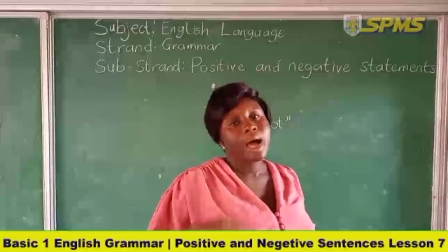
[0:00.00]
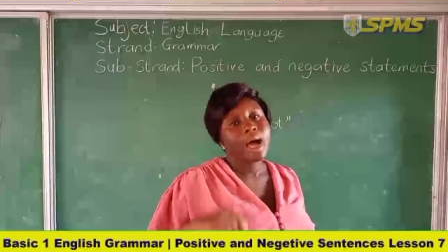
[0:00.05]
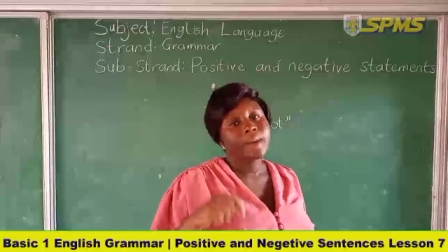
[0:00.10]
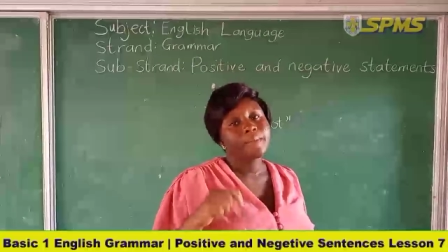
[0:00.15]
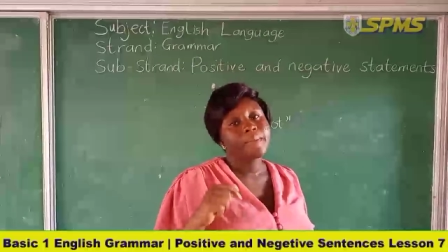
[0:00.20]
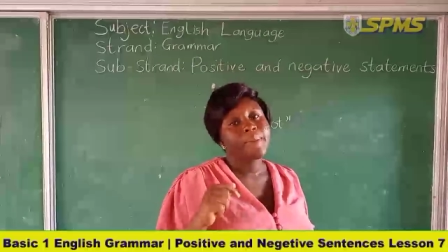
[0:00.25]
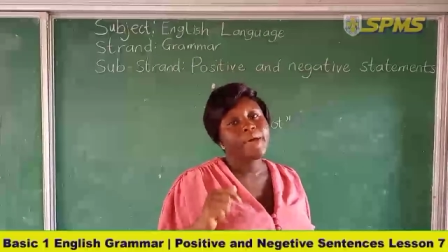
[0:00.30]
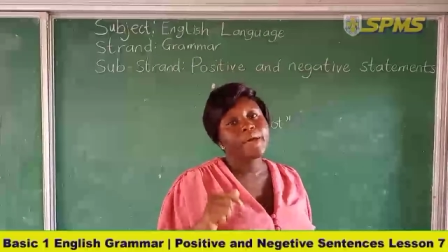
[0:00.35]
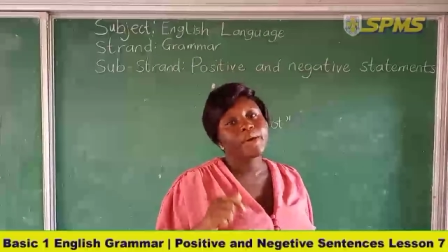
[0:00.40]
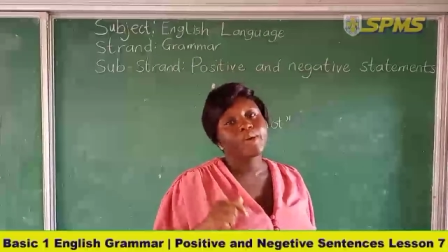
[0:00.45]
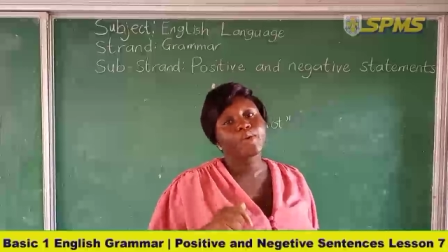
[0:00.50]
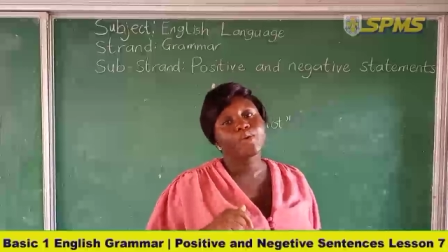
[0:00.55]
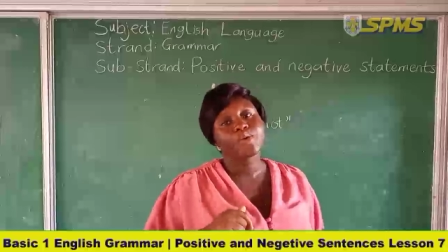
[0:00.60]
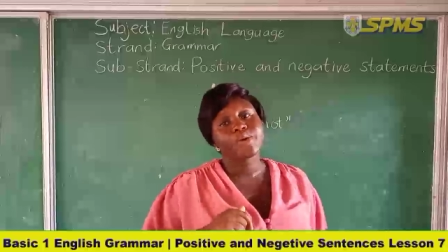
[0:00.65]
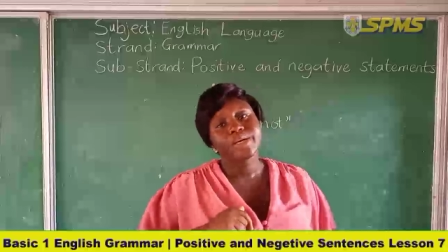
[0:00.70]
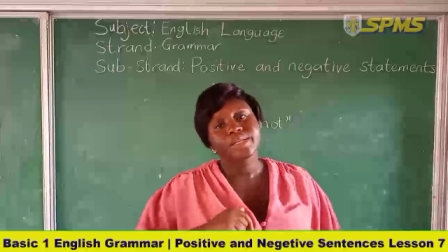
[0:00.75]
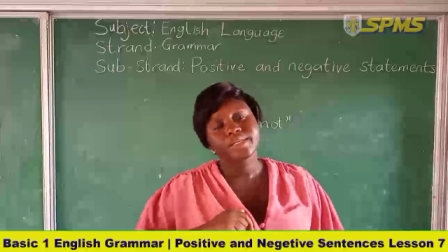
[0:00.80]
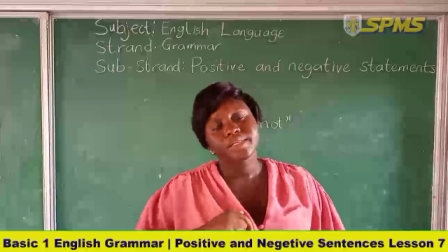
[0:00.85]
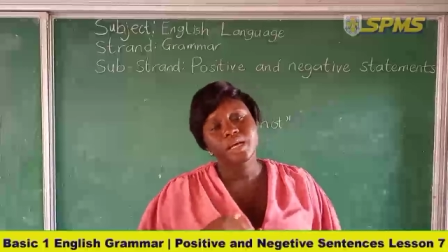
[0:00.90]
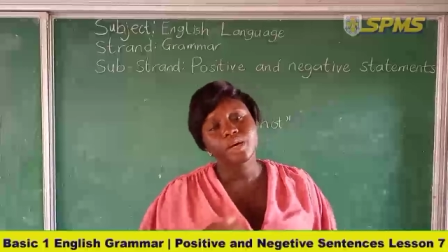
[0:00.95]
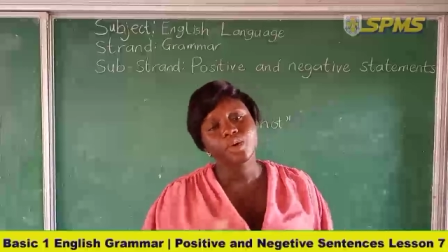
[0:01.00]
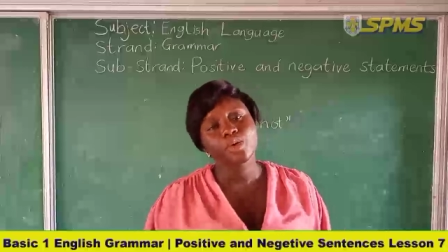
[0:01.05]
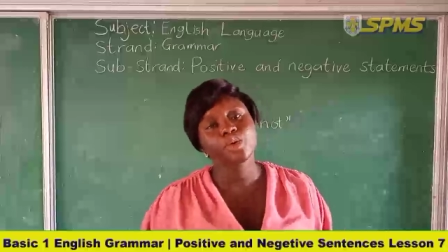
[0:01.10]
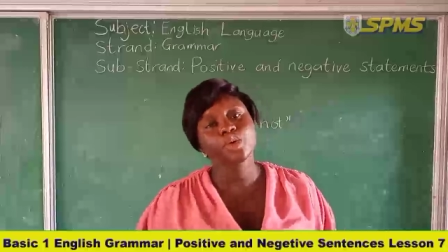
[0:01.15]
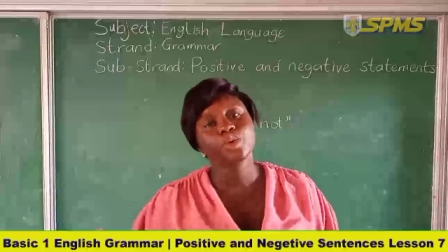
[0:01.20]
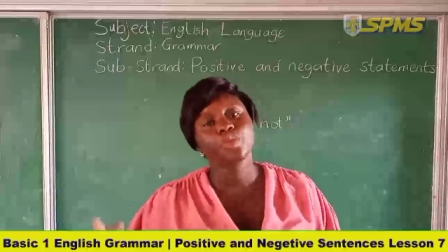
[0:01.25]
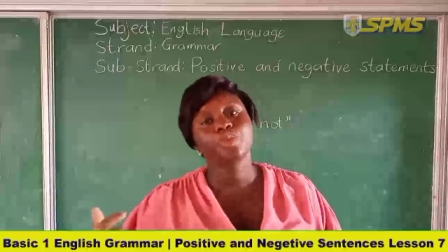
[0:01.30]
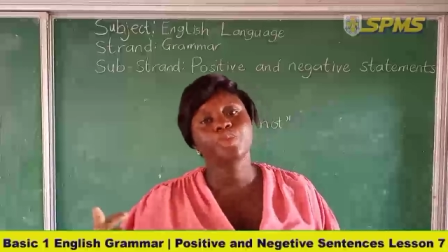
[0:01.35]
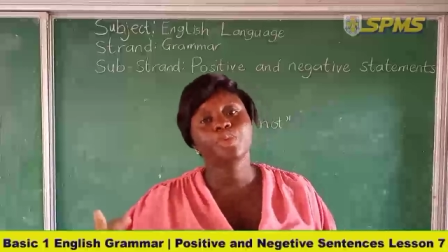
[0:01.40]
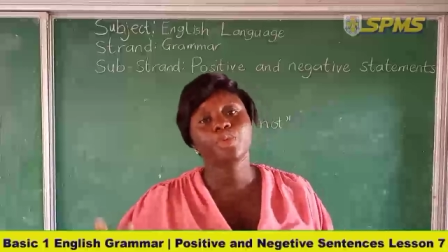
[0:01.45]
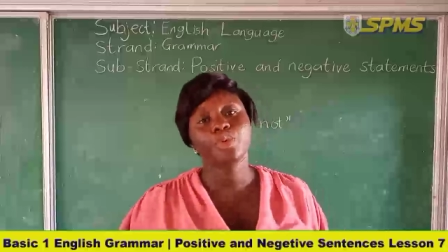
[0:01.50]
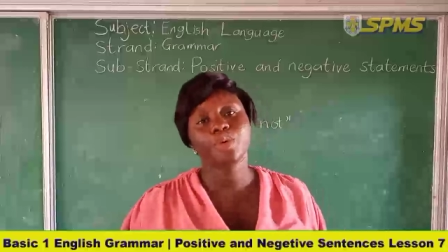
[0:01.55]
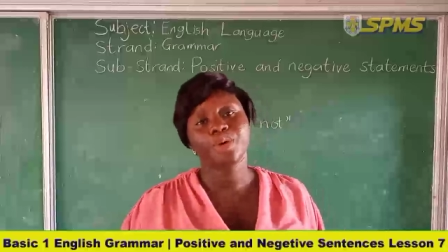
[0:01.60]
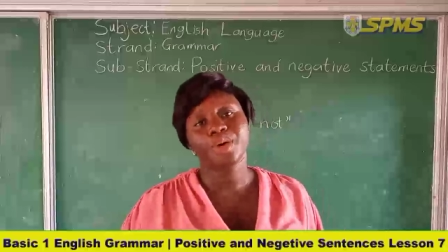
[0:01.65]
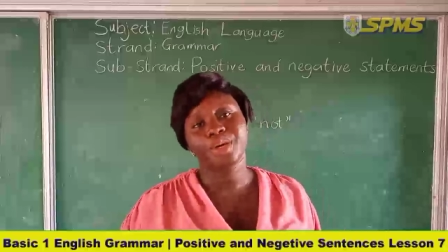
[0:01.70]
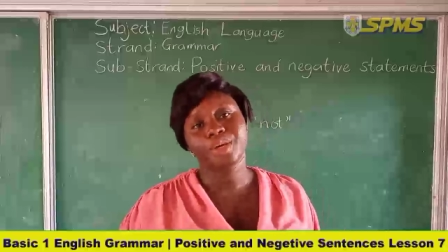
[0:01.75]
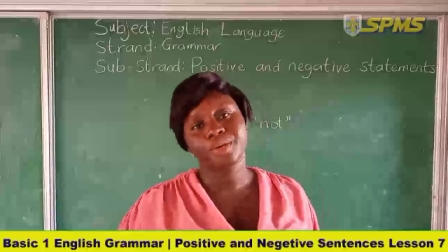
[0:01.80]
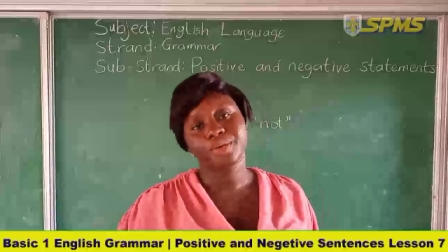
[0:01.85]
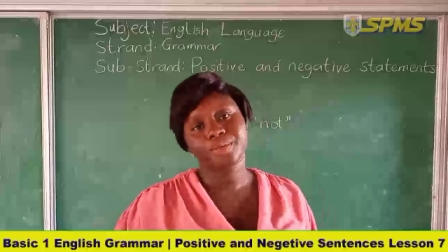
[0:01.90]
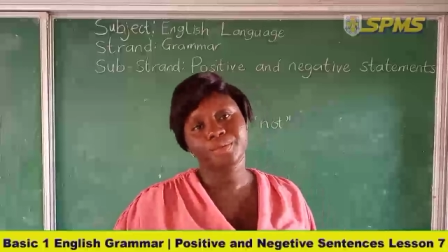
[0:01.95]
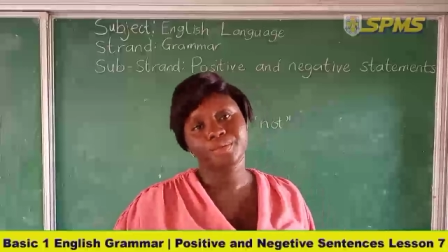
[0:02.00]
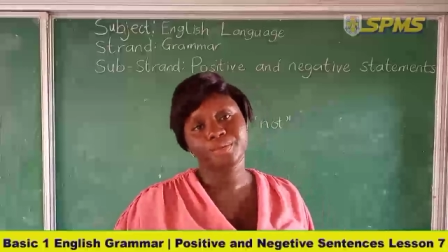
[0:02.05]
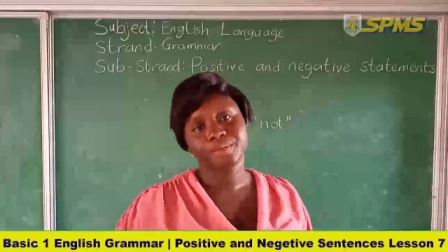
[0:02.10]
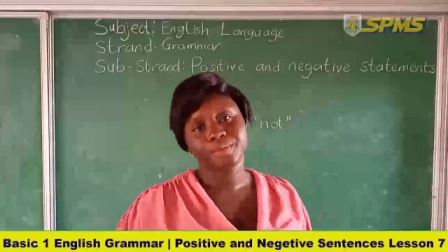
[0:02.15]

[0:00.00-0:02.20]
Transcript: Abel is a good boy.